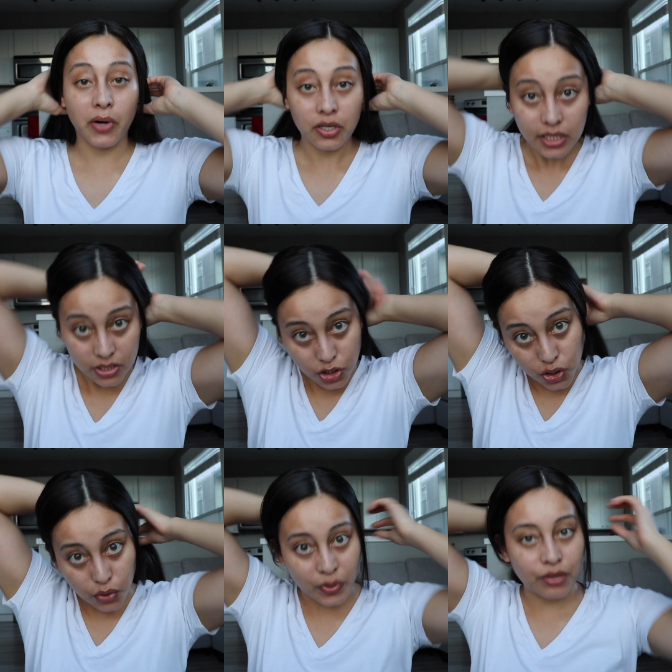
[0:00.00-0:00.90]
partly to
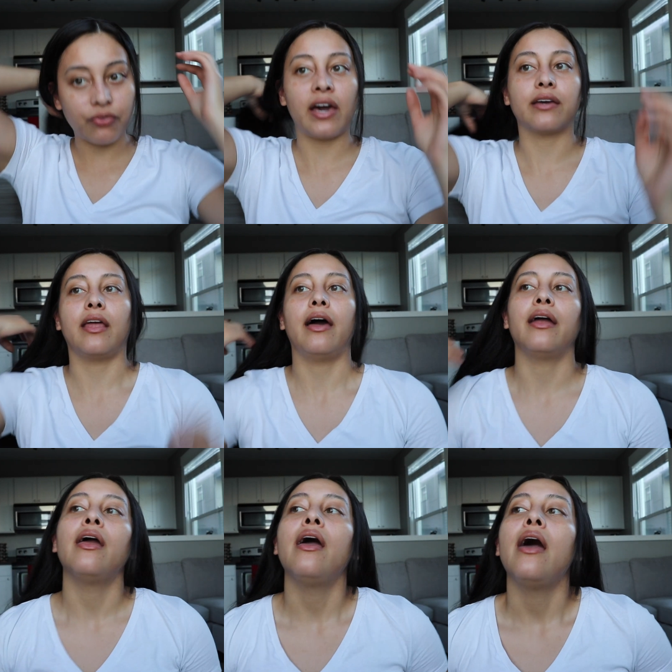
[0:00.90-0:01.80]
do with the fact
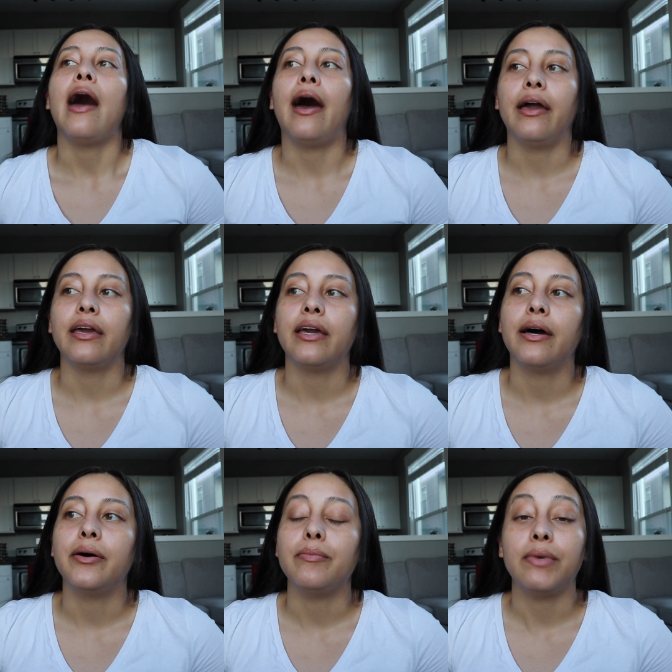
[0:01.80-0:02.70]
that
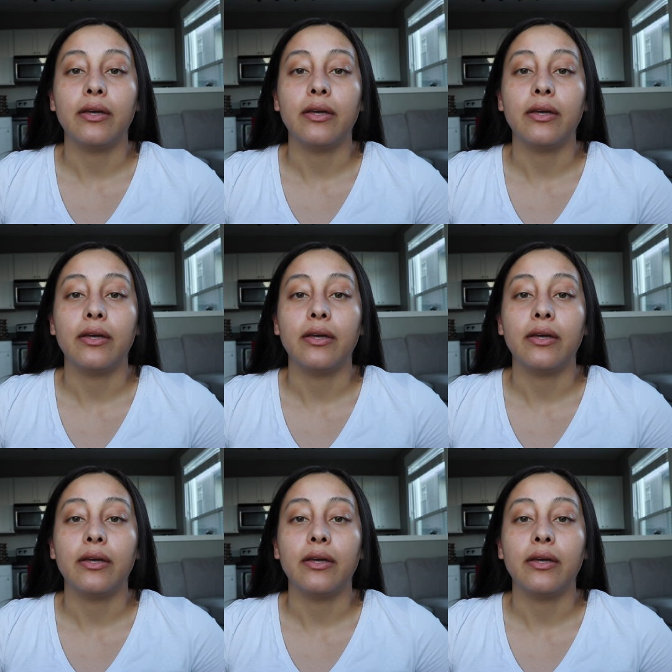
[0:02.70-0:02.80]
I